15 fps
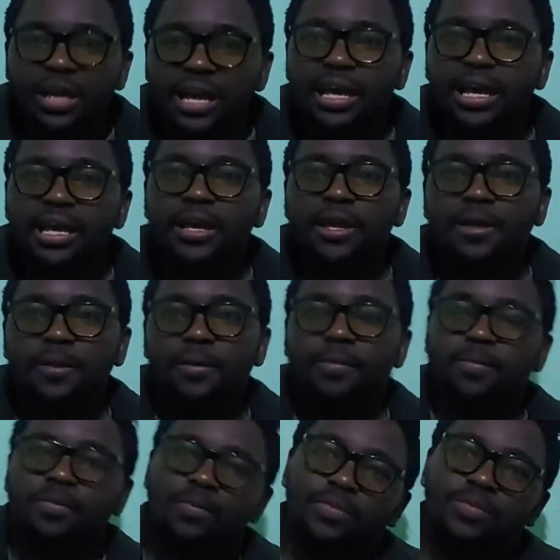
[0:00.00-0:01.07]
We even say
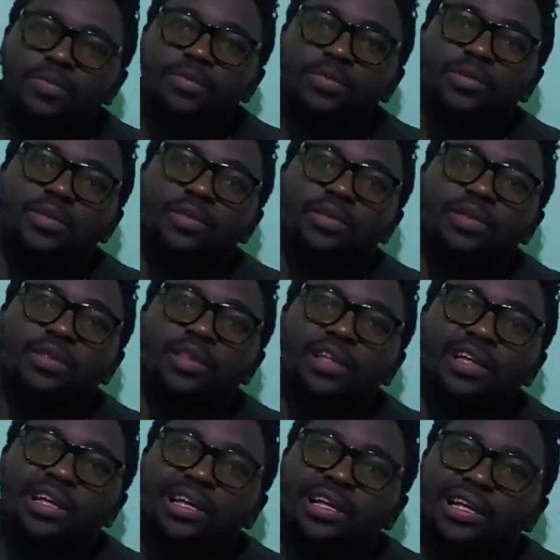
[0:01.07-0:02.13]
when we're telling you
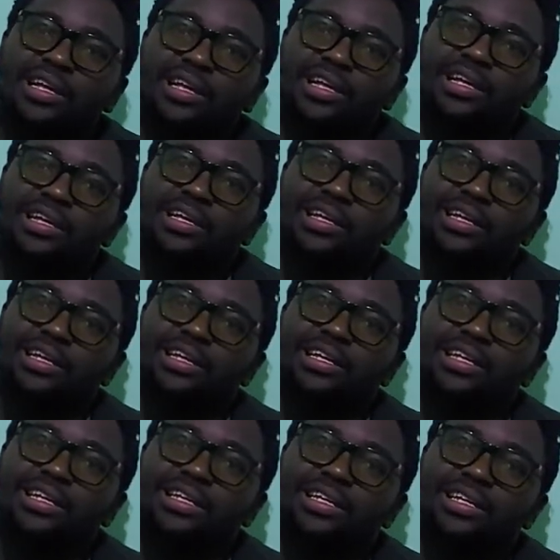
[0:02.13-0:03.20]
something secret
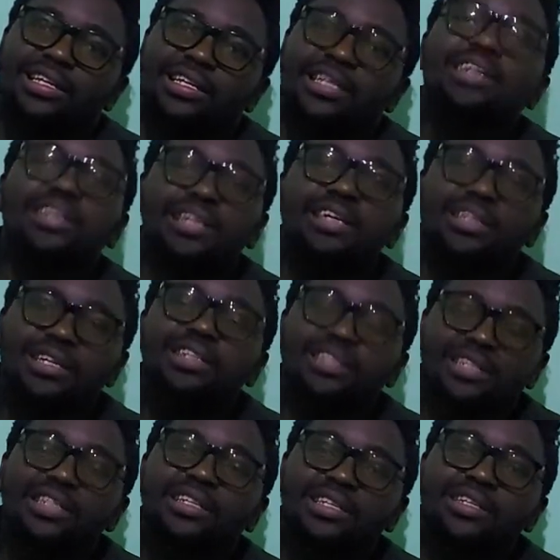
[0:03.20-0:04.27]
that
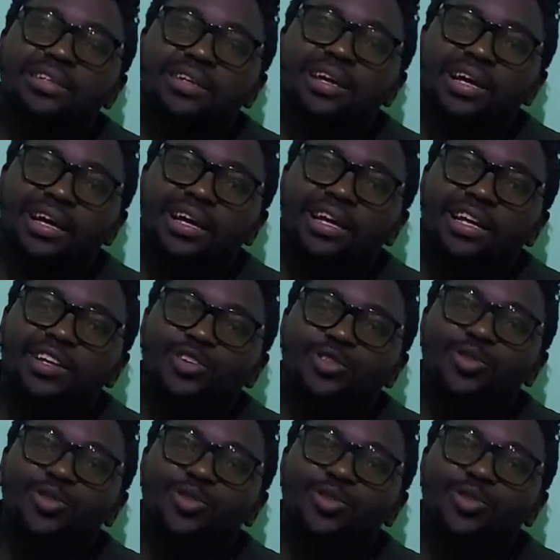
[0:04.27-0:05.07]
ungaiti pa.